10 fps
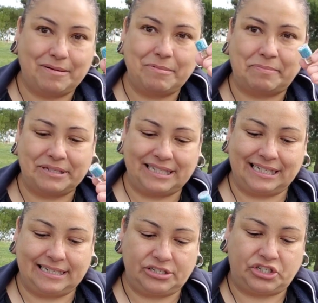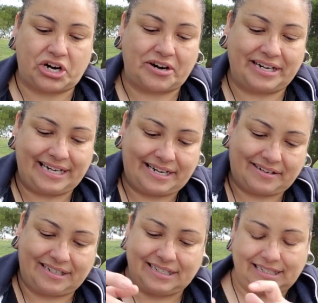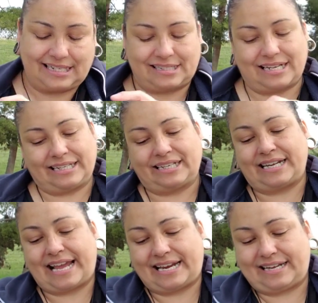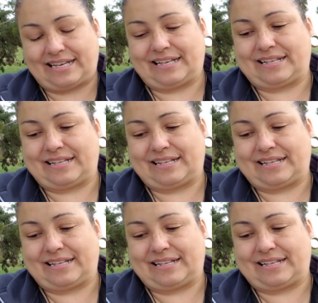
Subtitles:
I'm going to put the little jar in there. That's not the good hand.